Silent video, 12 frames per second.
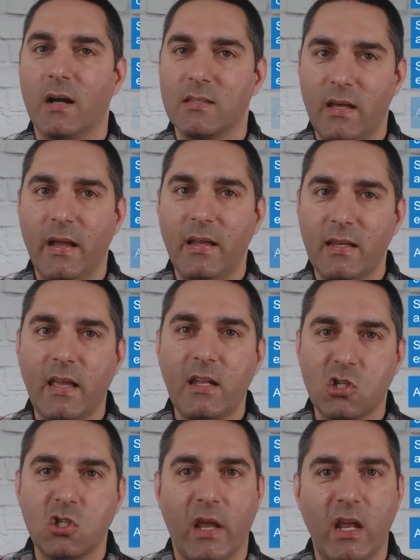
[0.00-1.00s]
Assign
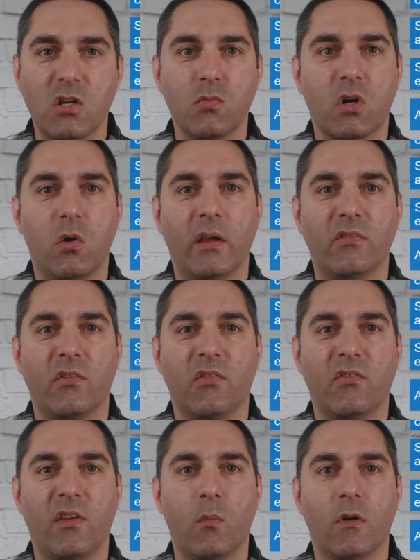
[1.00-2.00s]
each change request to
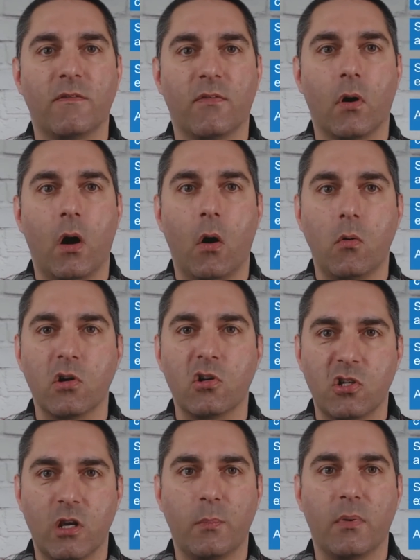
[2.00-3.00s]
someone for
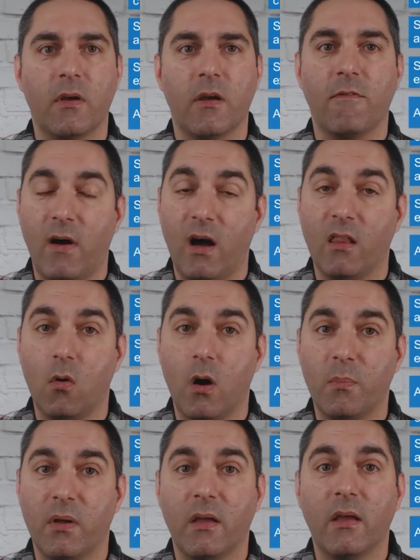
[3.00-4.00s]
ownership,
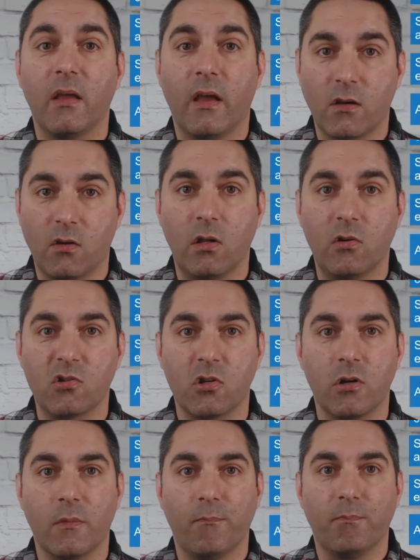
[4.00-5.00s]
follow-up, and
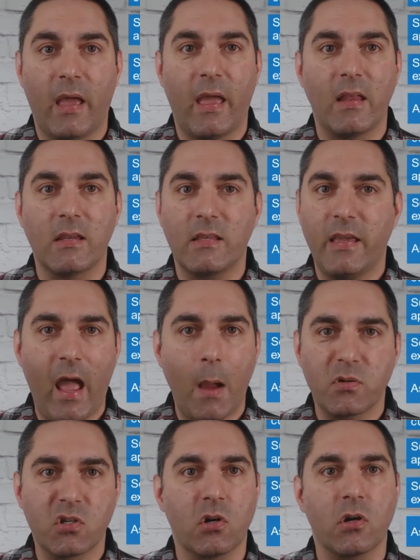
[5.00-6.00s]
closure, and
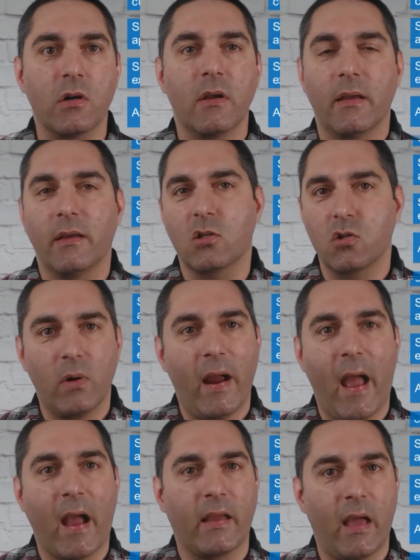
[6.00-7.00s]
capture and
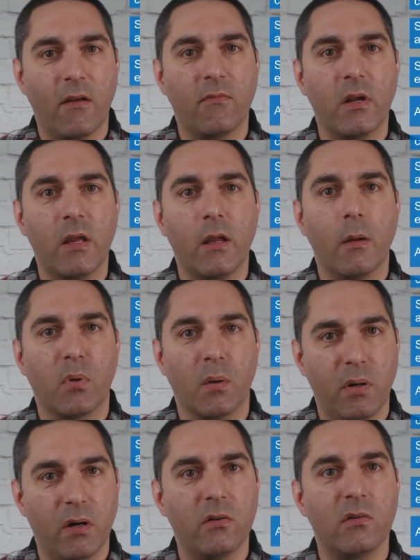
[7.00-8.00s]
track every
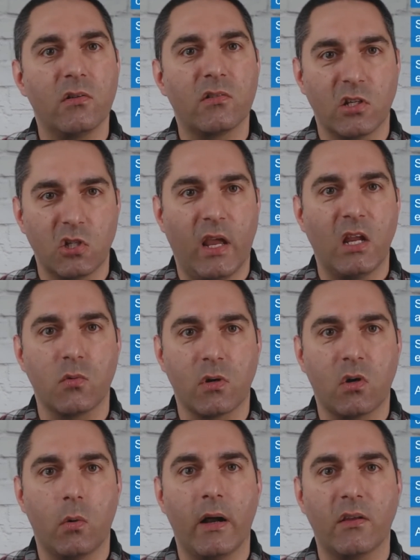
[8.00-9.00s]
proposed change
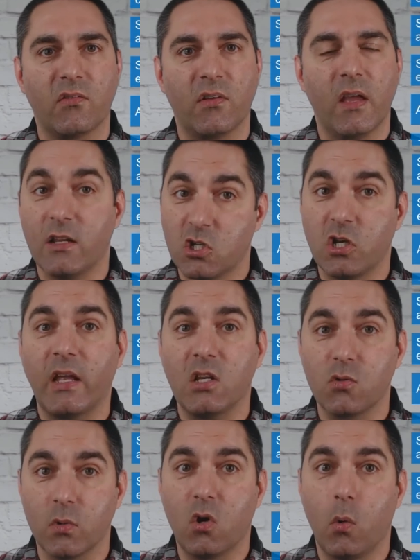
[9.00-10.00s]
request in a
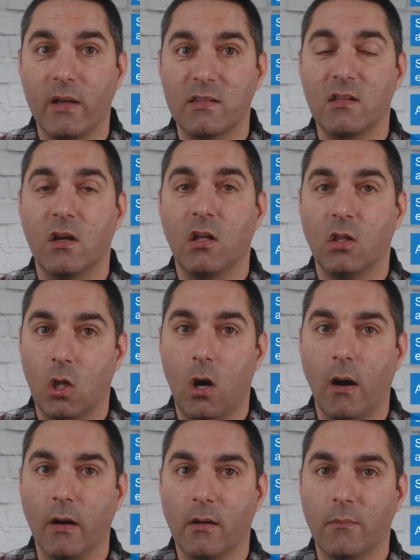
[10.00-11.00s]
change request
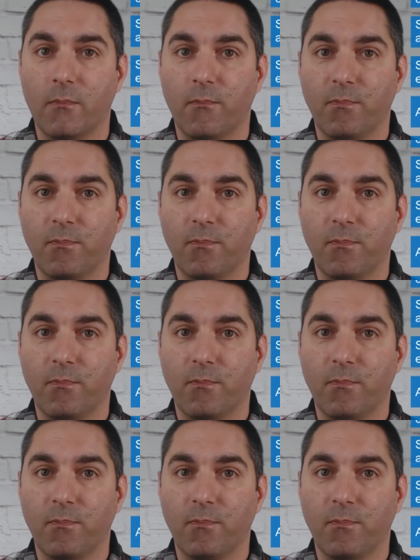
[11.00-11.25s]
log.